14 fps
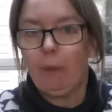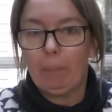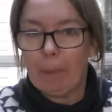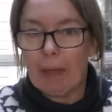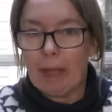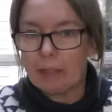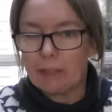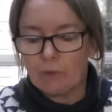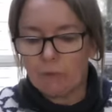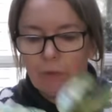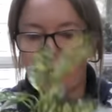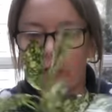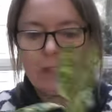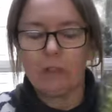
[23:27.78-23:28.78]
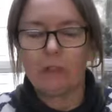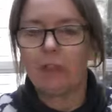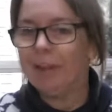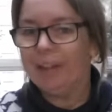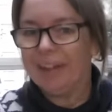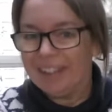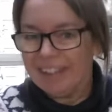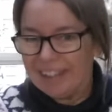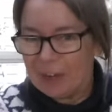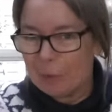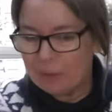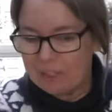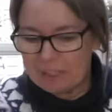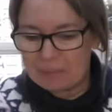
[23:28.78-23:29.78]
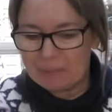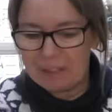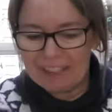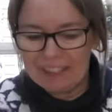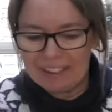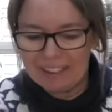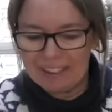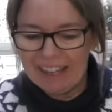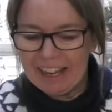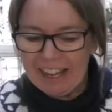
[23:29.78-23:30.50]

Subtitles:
back to front, wish me luck,